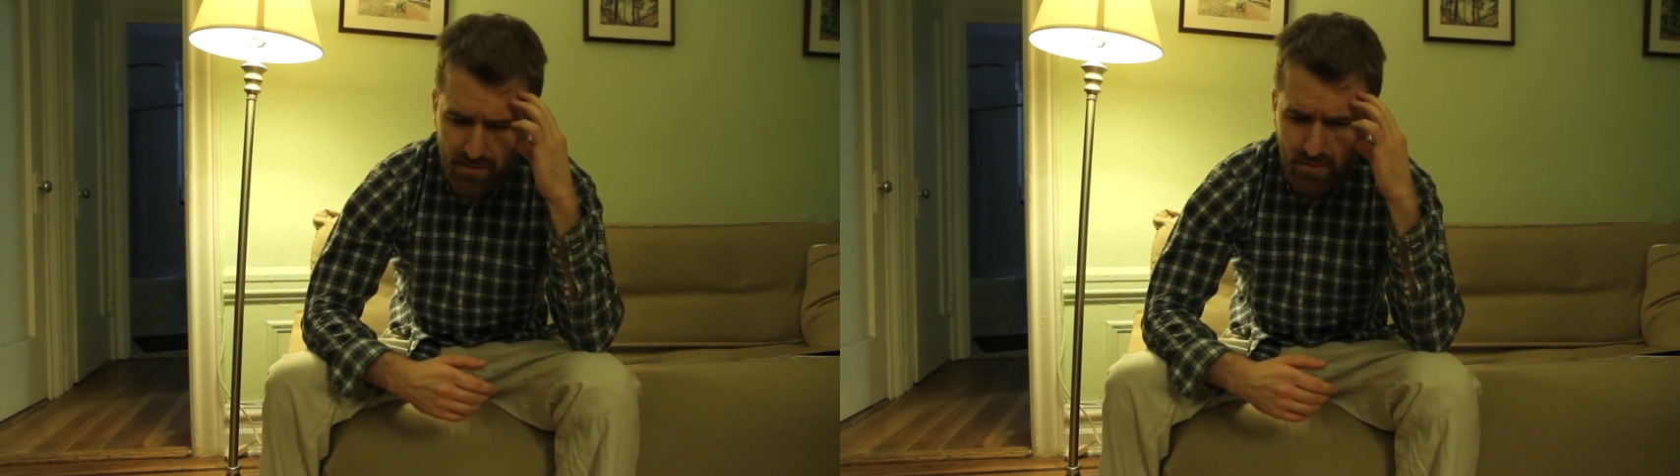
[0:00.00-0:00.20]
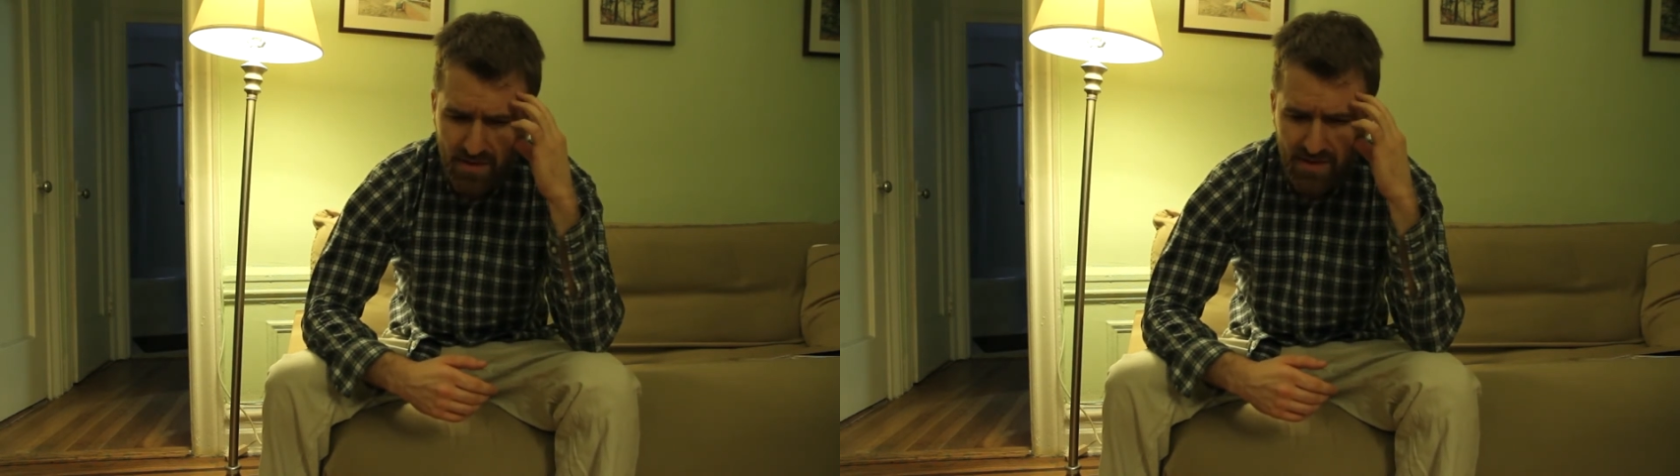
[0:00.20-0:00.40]

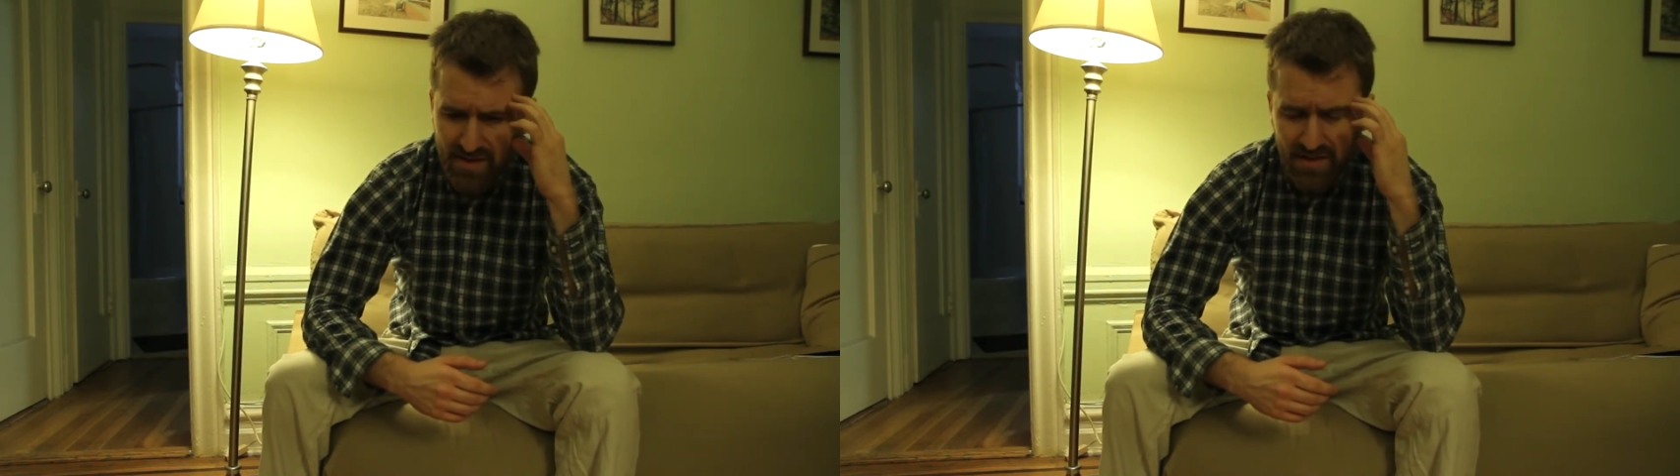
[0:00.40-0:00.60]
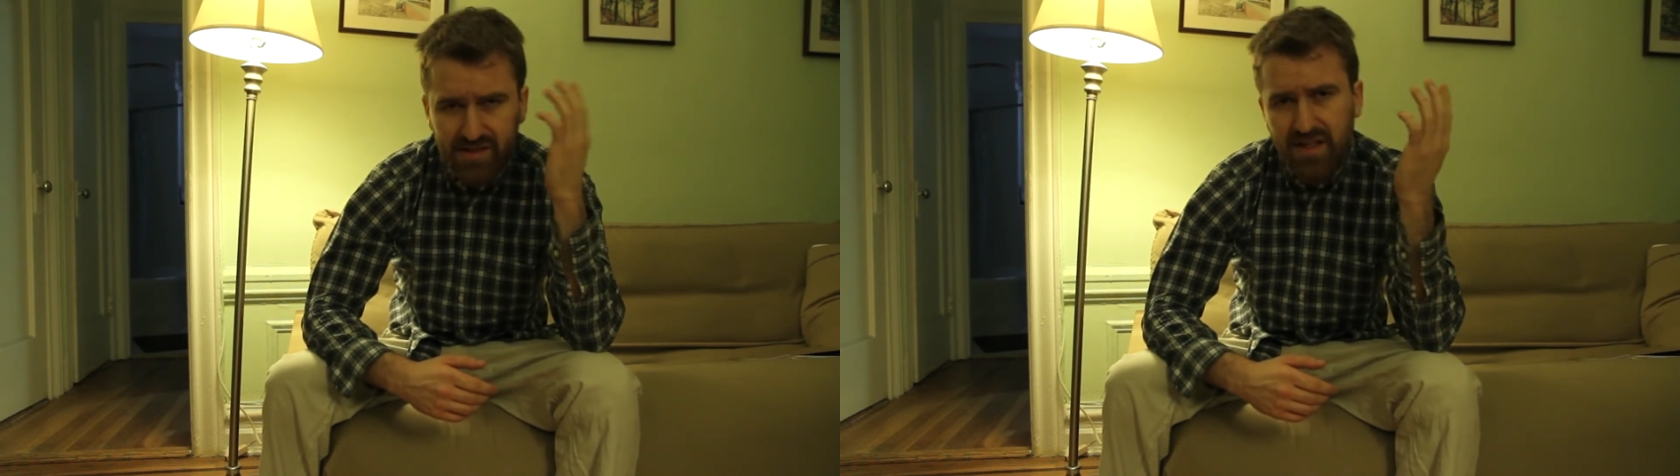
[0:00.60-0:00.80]
with his
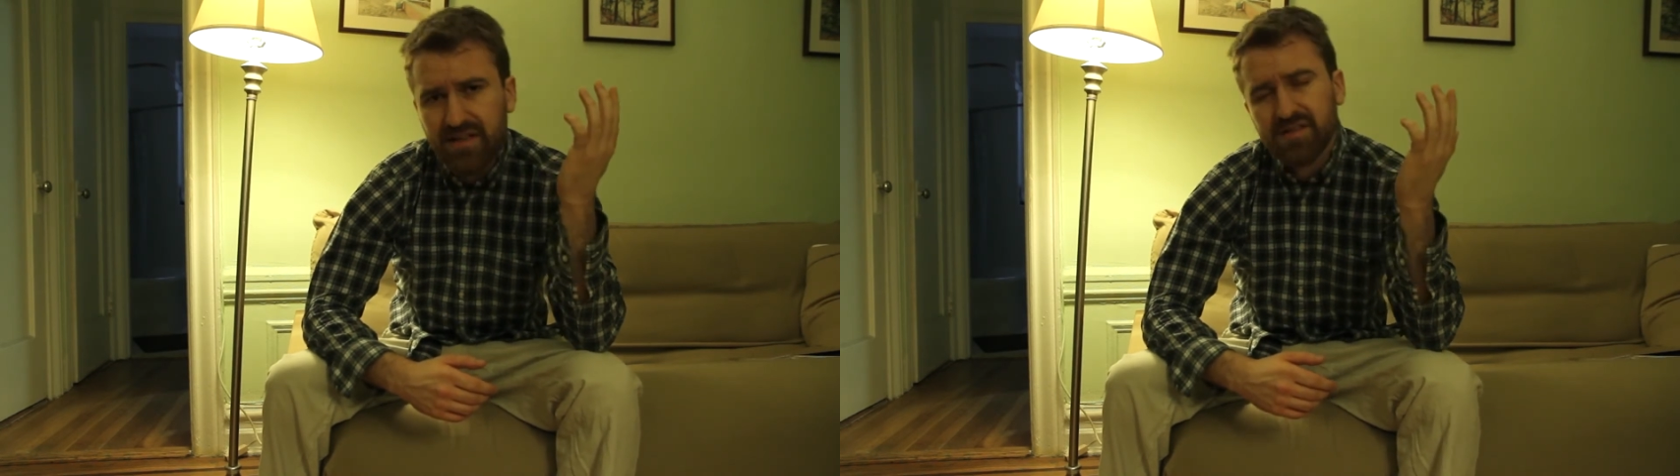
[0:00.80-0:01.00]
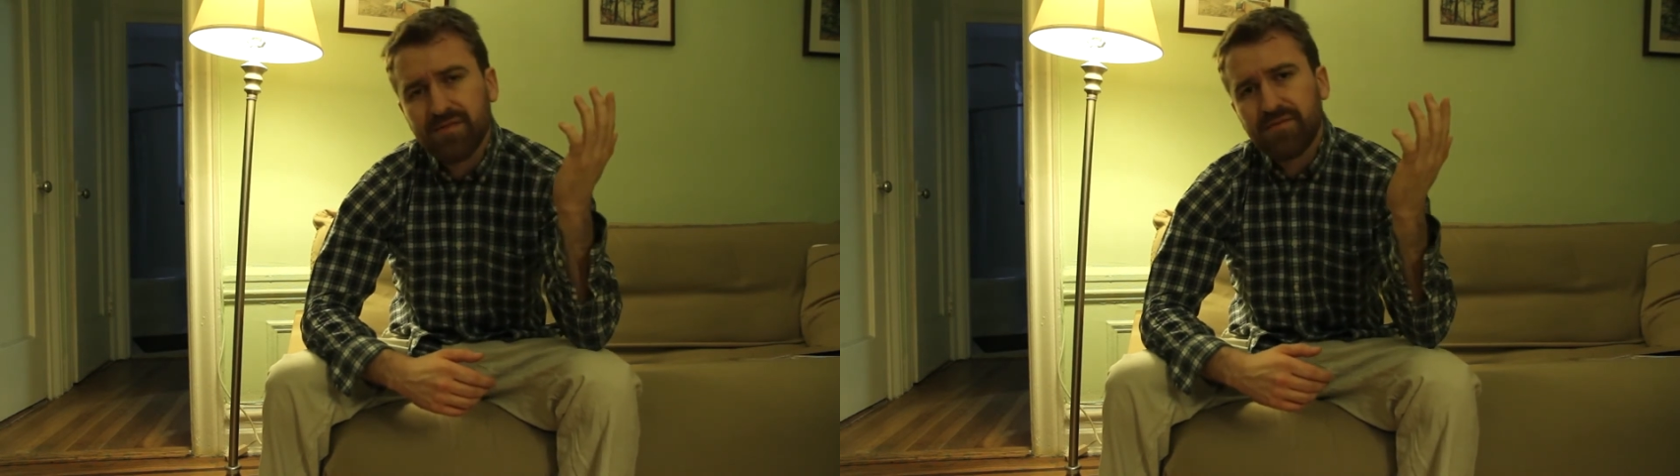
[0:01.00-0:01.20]

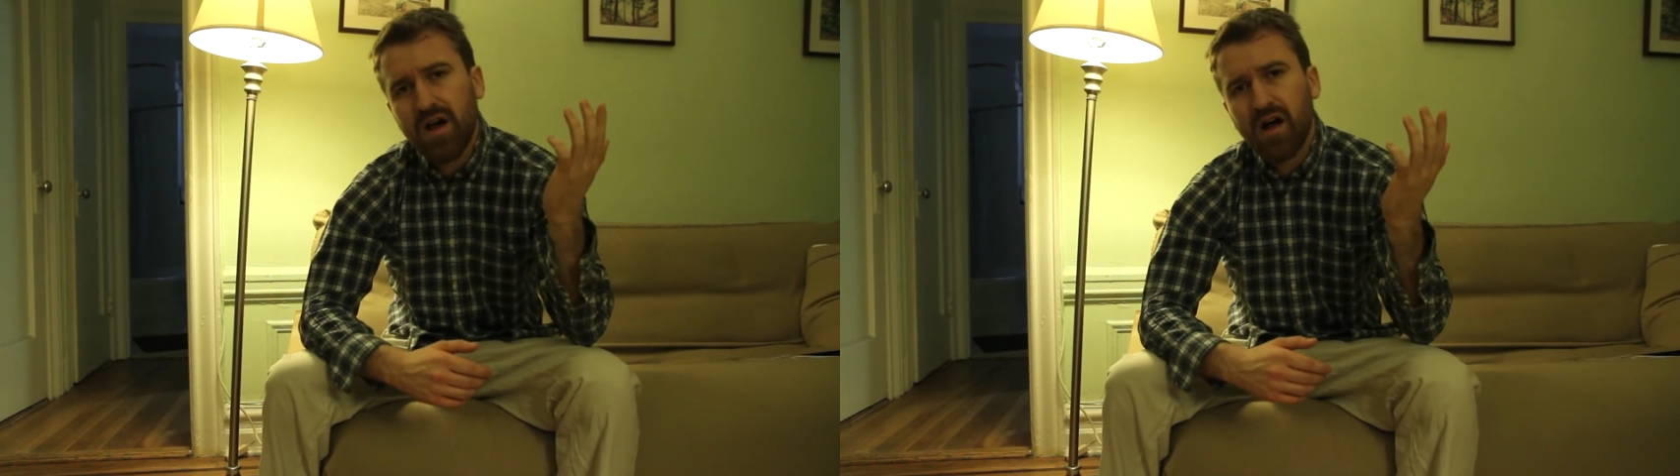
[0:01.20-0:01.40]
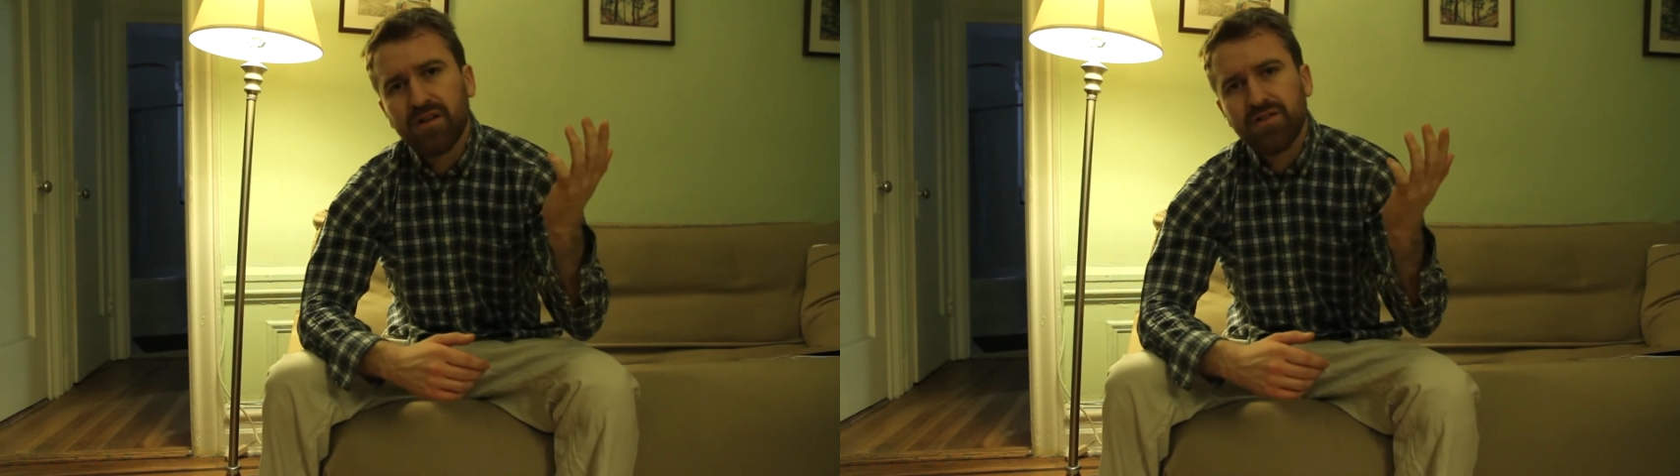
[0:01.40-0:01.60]
extensive
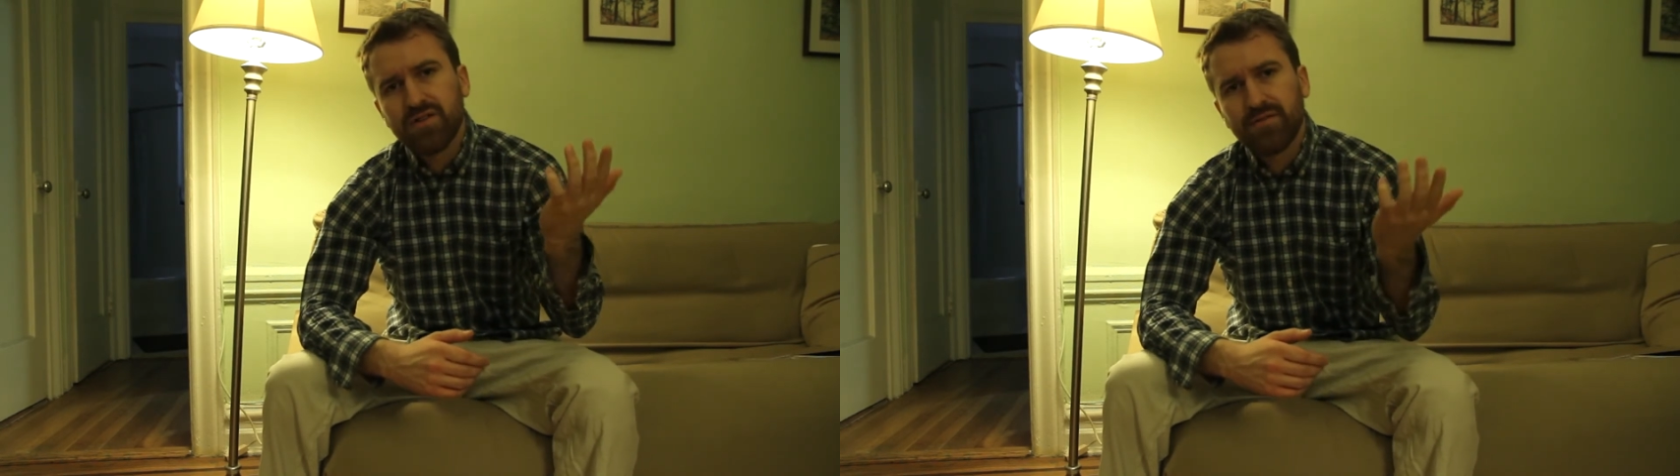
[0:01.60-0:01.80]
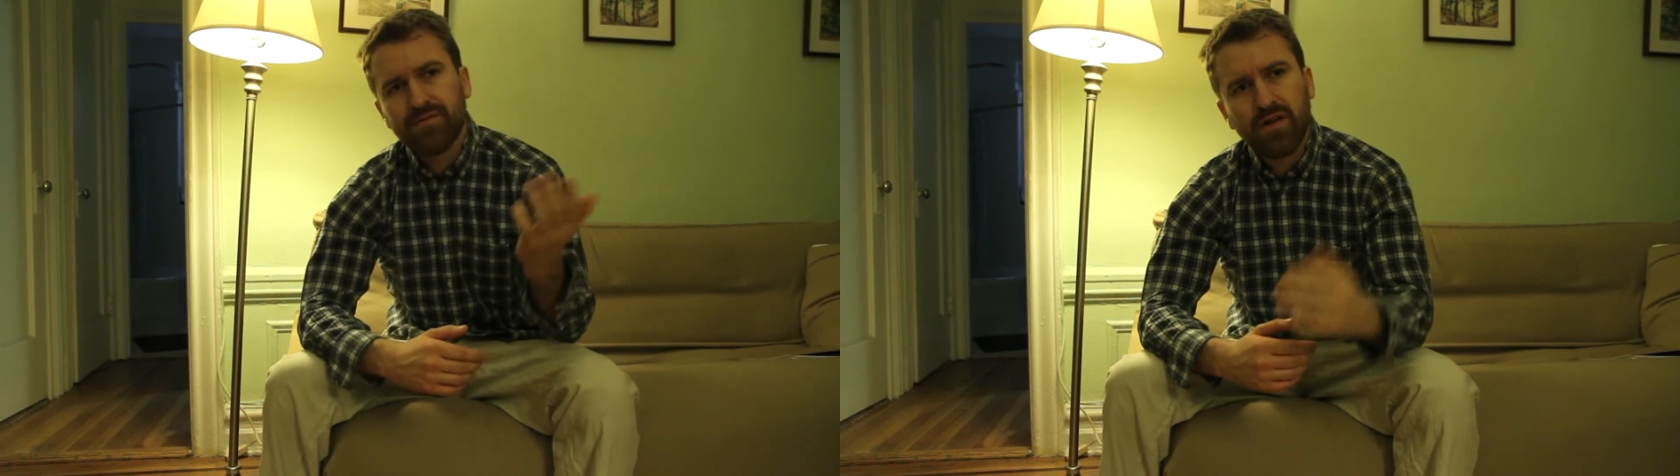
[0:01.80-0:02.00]
knowledge of